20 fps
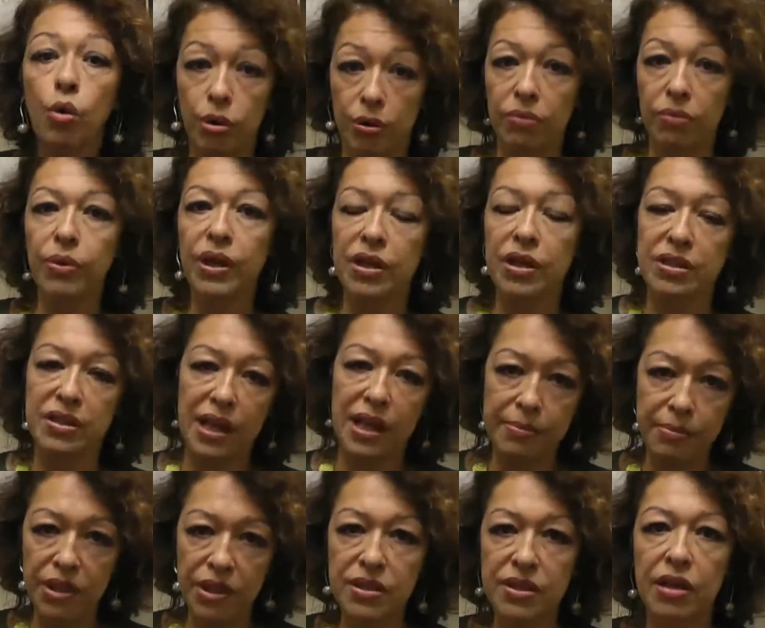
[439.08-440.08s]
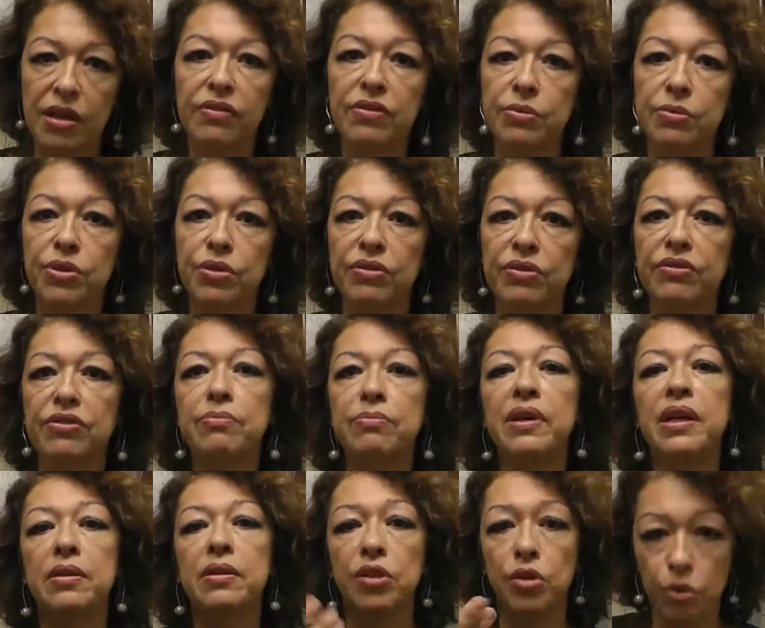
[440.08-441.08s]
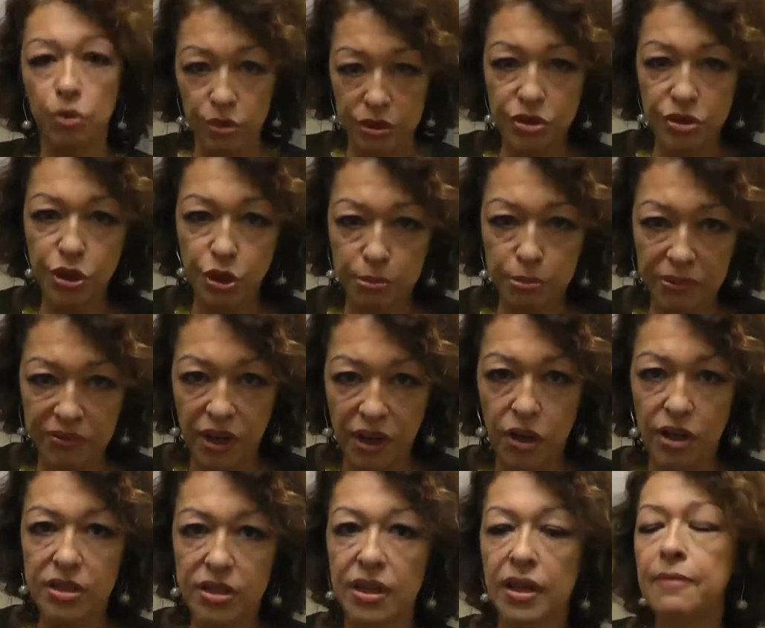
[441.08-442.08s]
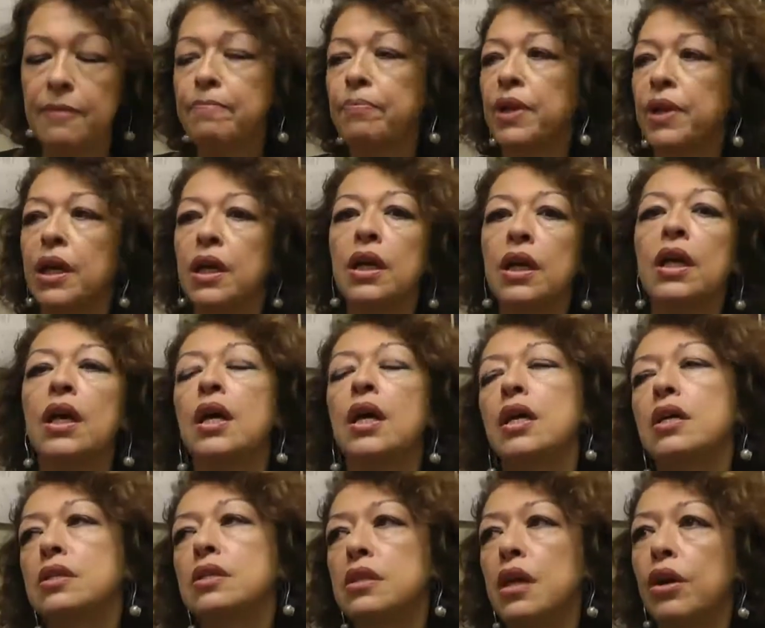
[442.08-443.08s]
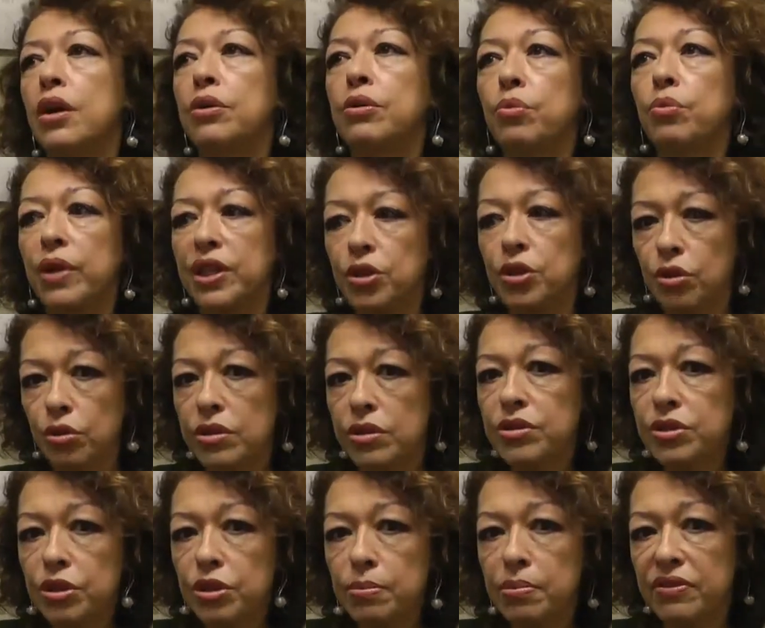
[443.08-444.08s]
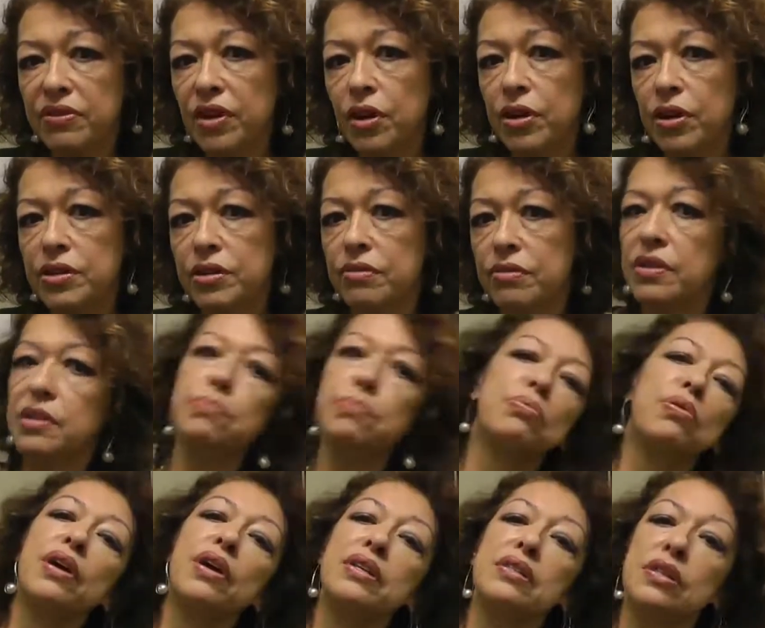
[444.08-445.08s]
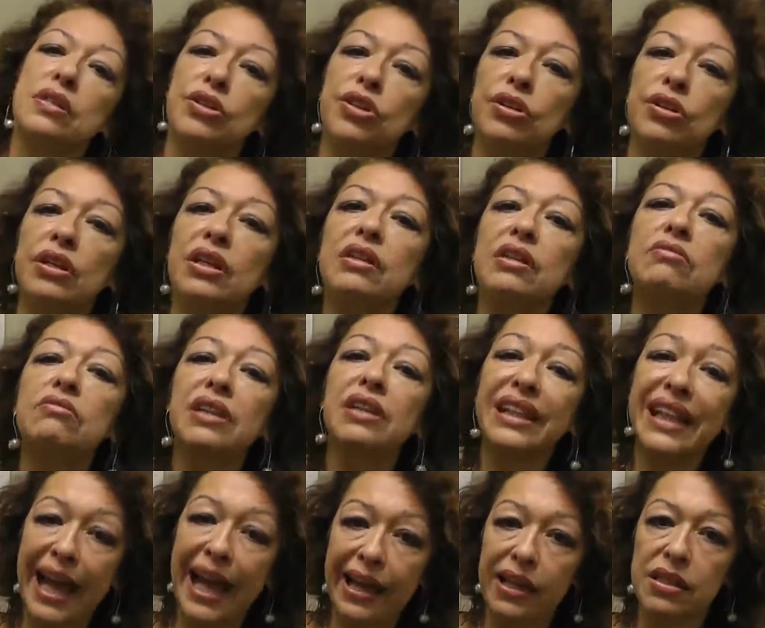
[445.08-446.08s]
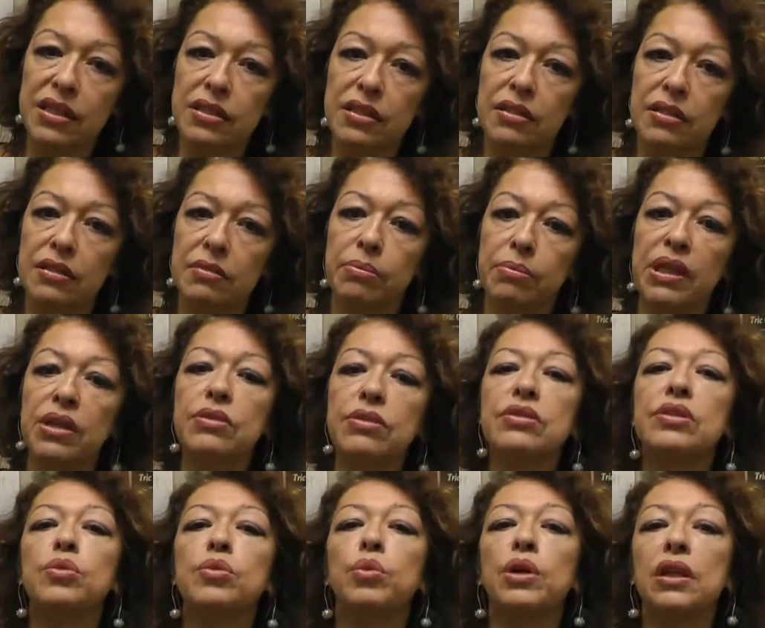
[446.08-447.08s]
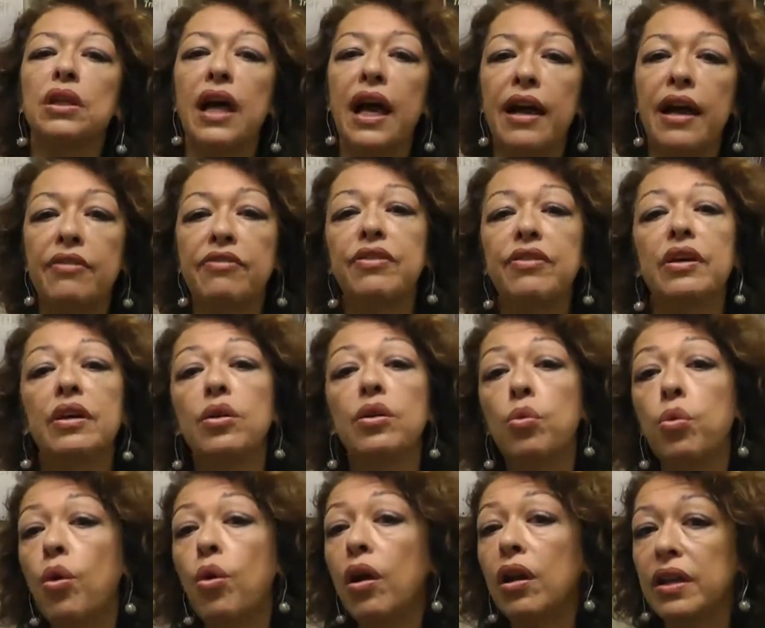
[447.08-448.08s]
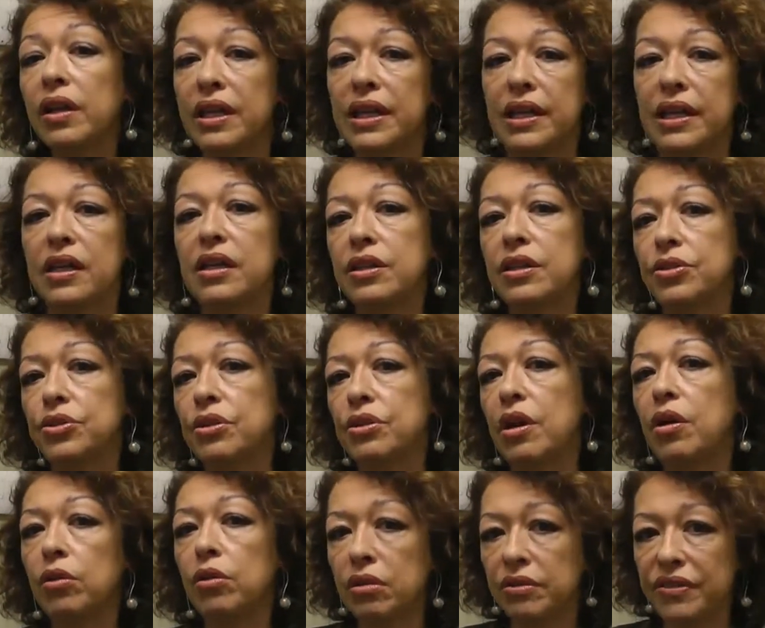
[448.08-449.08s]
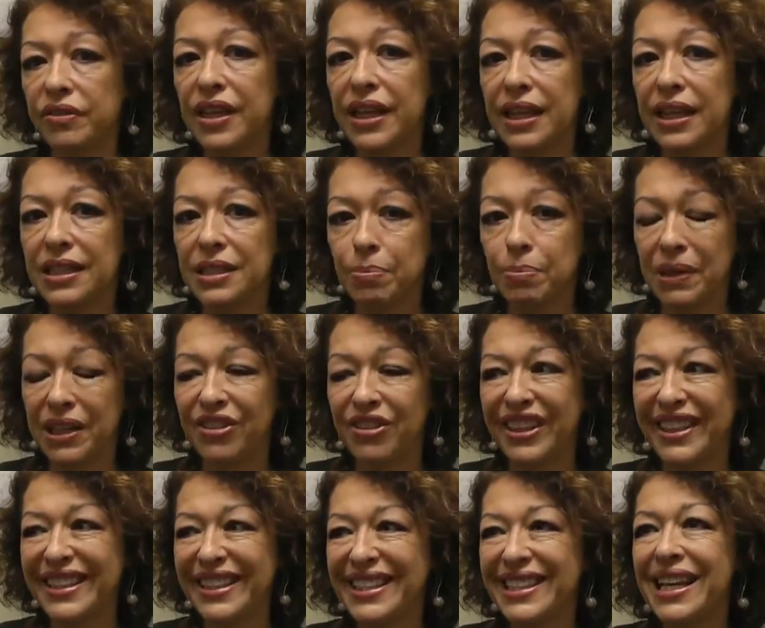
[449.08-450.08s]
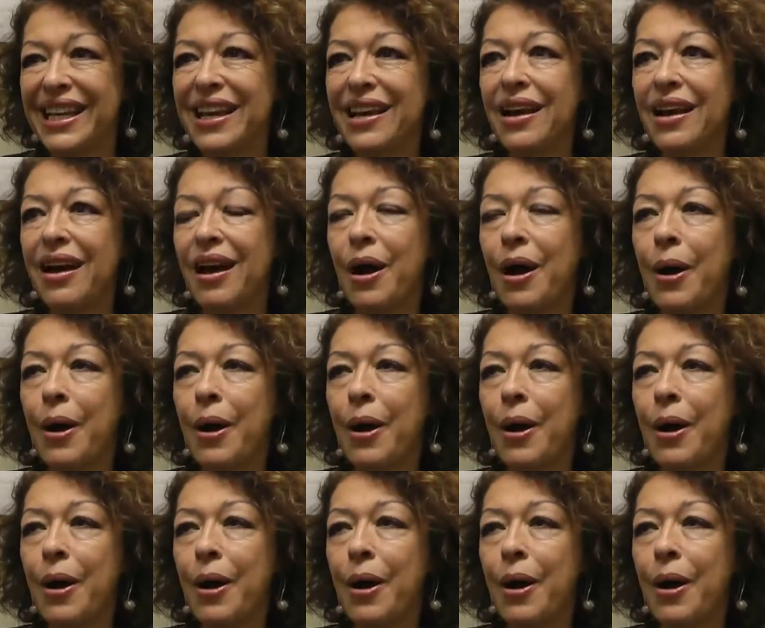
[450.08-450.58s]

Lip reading: Or when I say myself, I'm talking for me, your supervisor. So when your supervisor is present, you can relax because you will have the quality control of the experience.